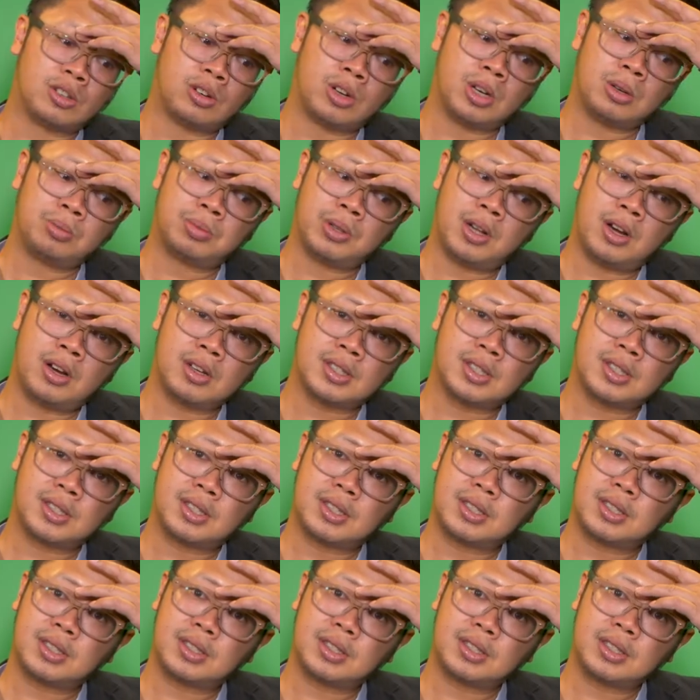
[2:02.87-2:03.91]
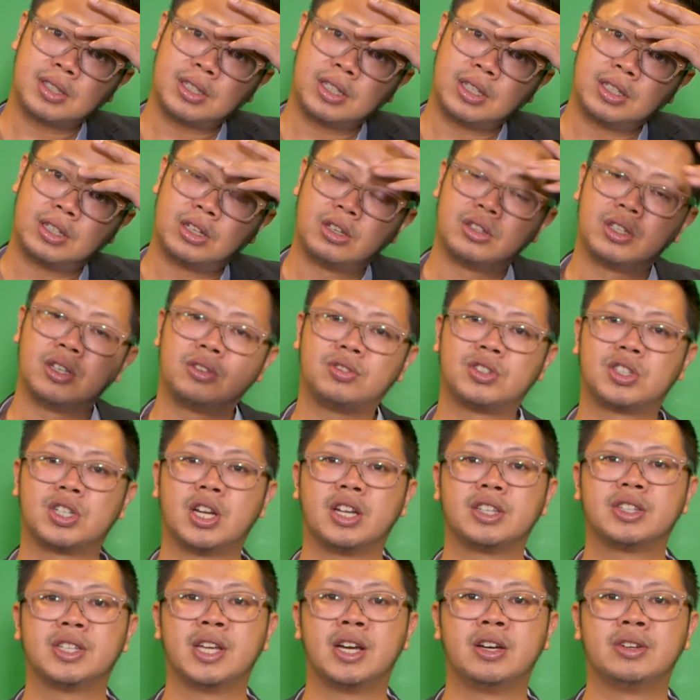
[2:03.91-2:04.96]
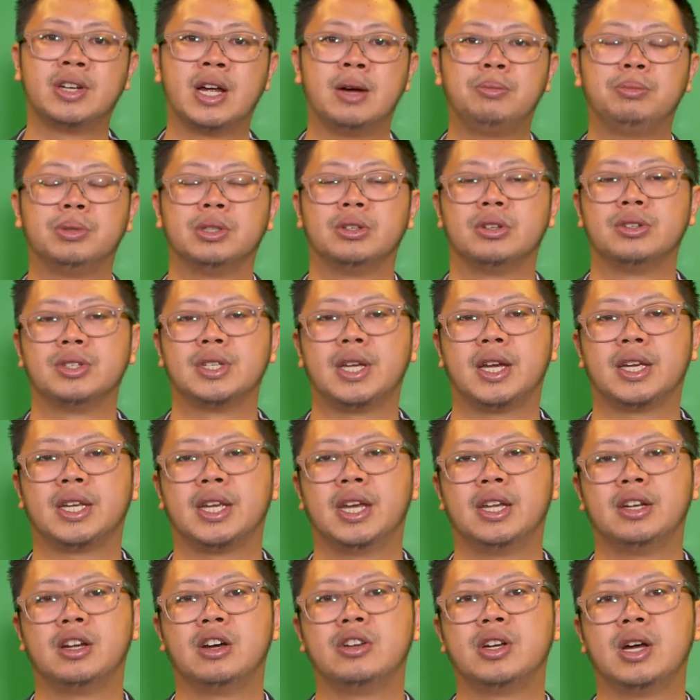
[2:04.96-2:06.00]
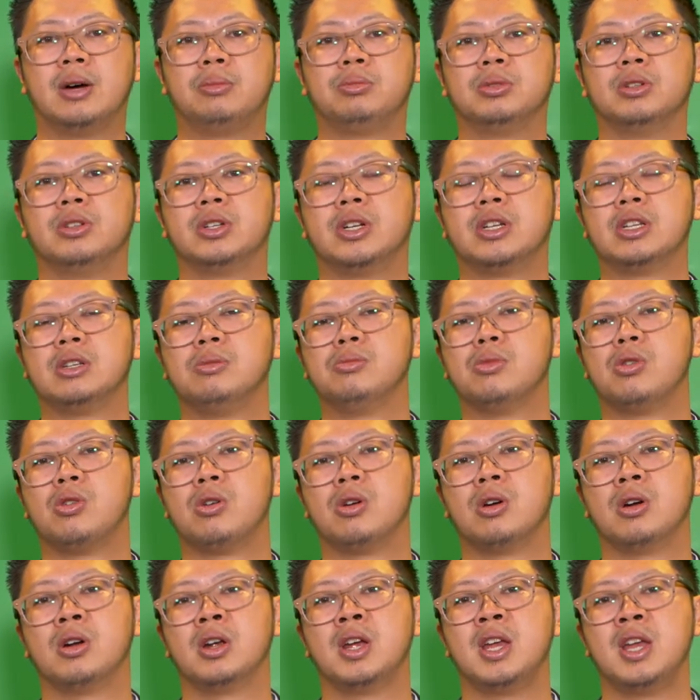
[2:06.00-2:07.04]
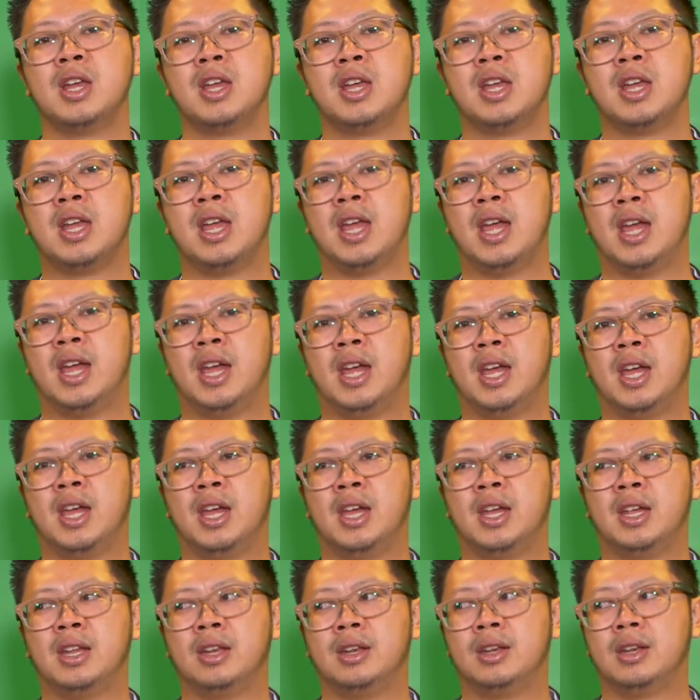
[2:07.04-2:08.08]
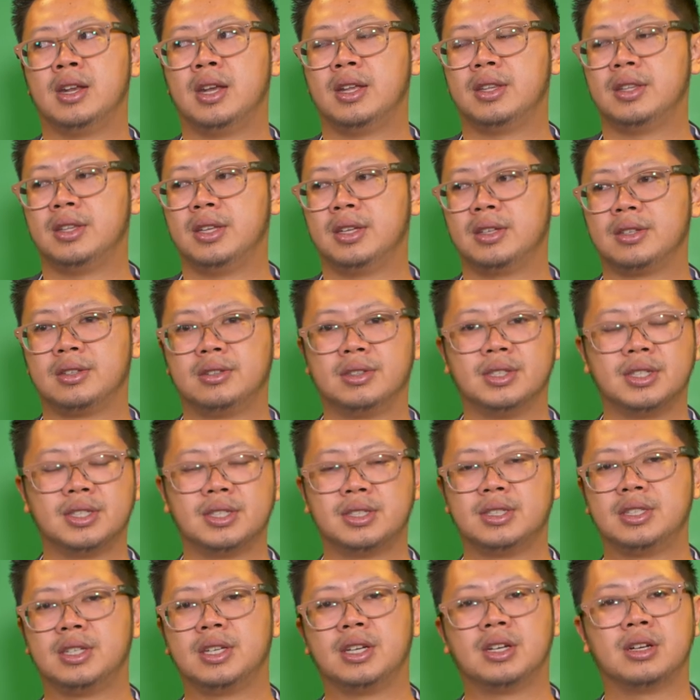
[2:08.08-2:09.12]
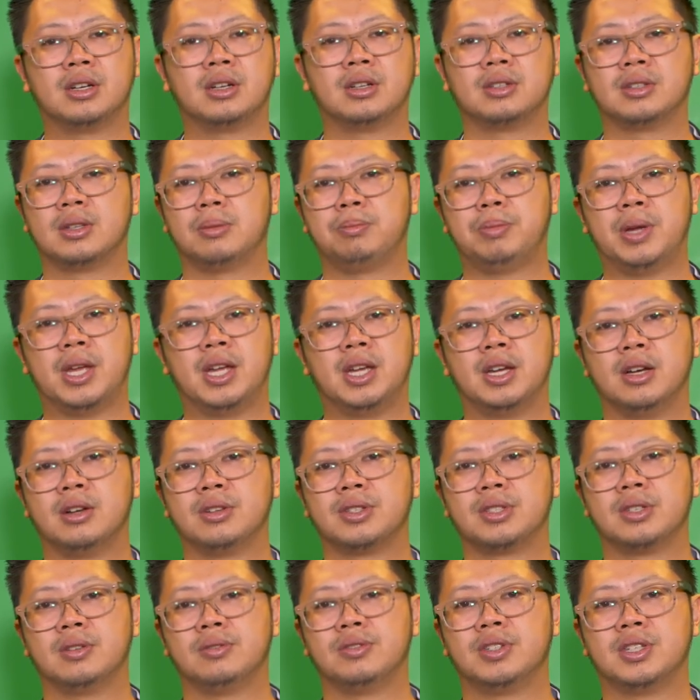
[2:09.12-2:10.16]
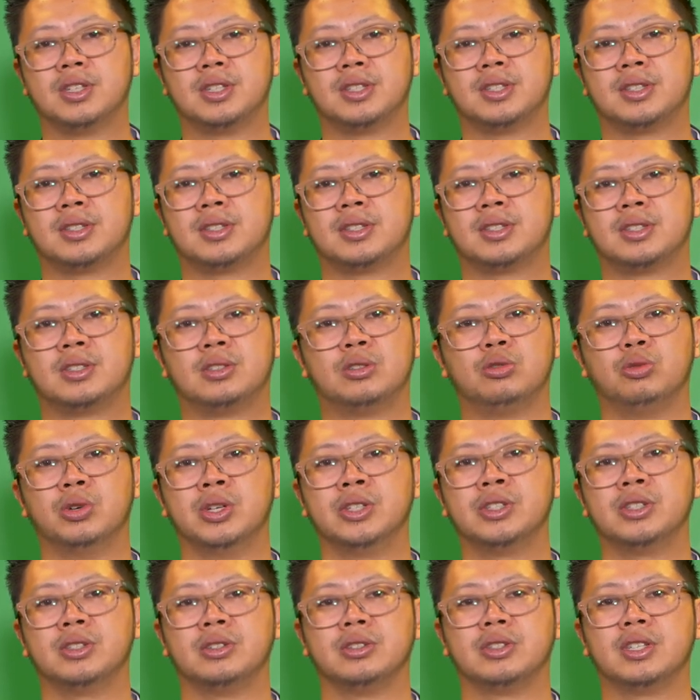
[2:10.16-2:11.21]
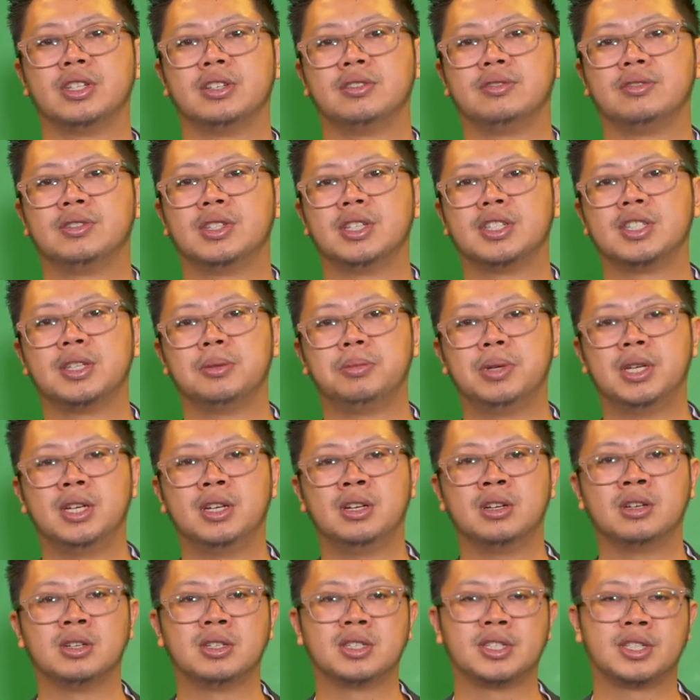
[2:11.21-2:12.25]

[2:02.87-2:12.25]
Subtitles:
Storyblocks, you know, they've shut down uploads. I cannot upload anymore. And I think this year the payouts have just dwindled. They've disappeared.